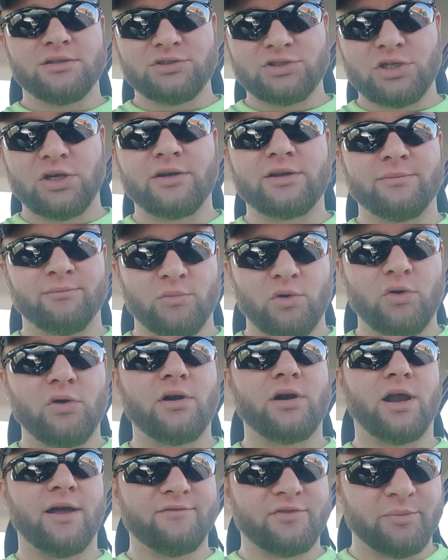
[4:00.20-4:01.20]
took
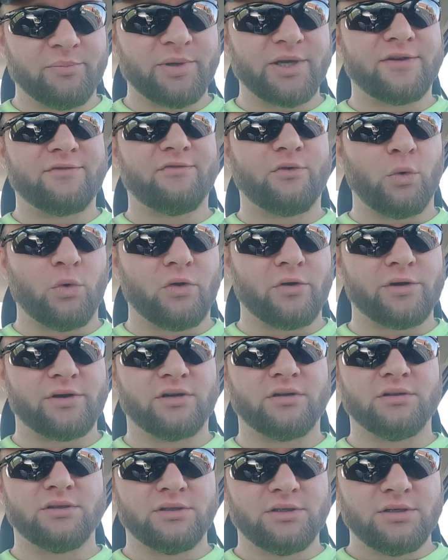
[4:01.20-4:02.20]
more of the big
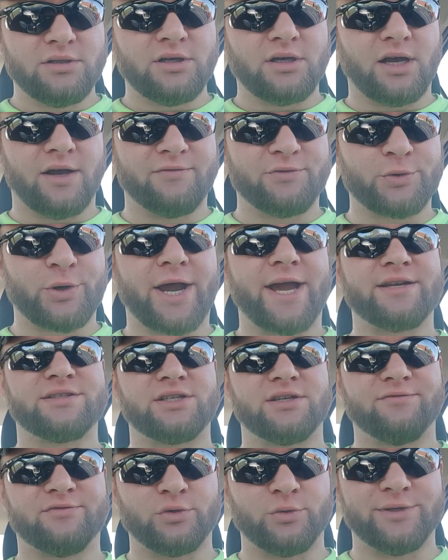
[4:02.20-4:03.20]
four of
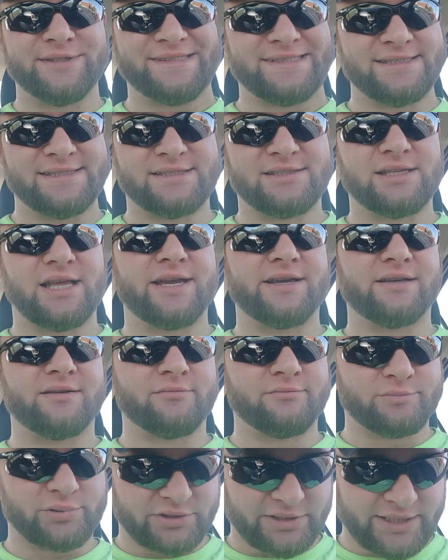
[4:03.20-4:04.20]
thrash influences, like
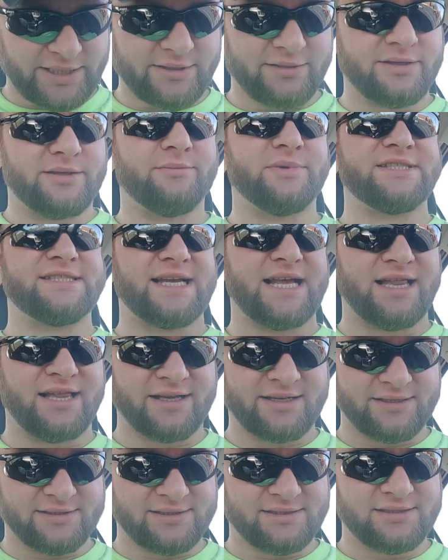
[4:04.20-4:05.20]
particularly
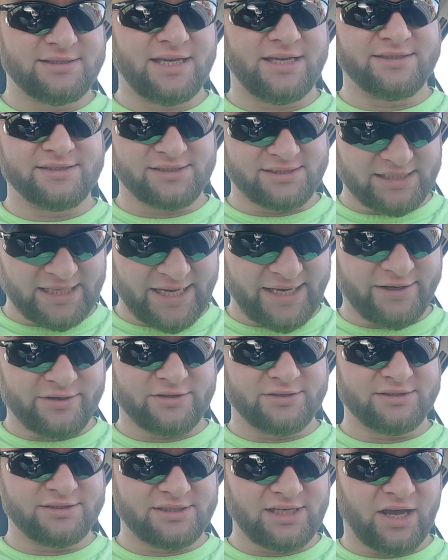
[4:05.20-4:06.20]
Metallica's and
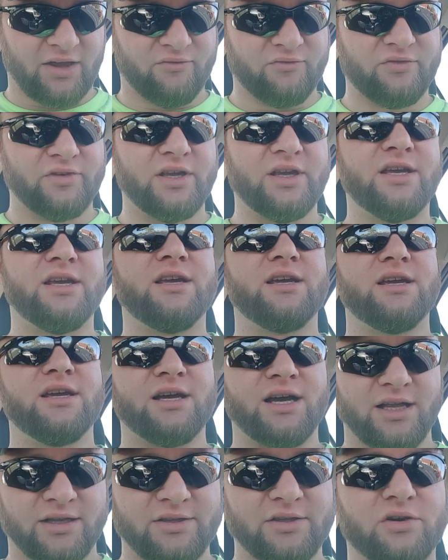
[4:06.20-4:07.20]
Slayer's stuff,
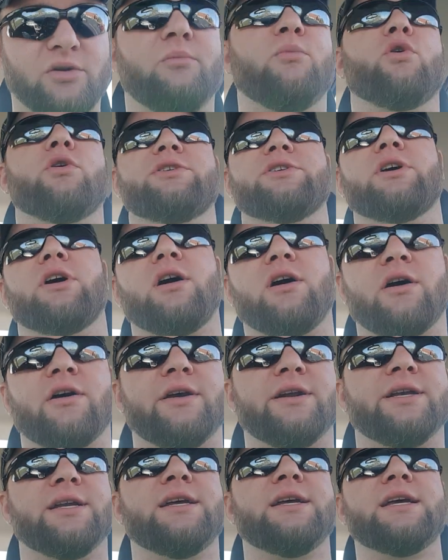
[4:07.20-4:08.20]
a little more to
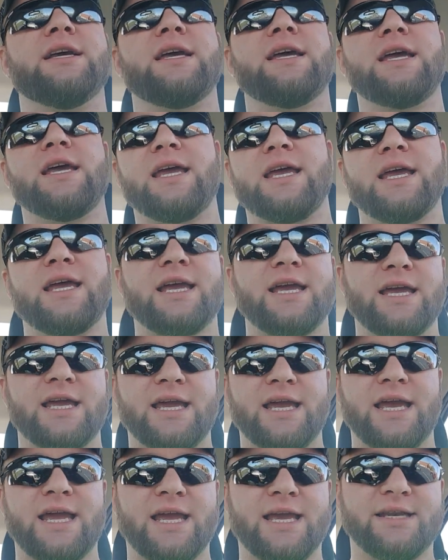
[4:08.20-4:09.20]
heart.
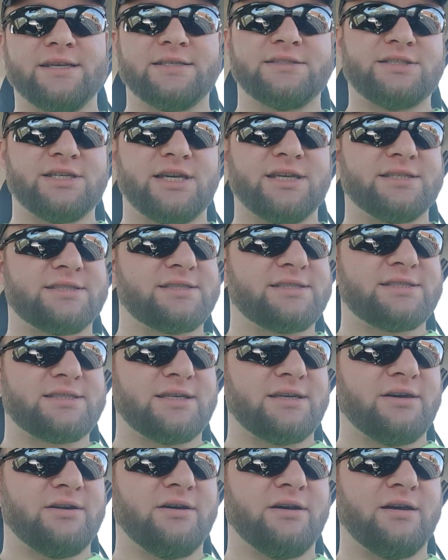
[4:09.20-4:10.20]
And just,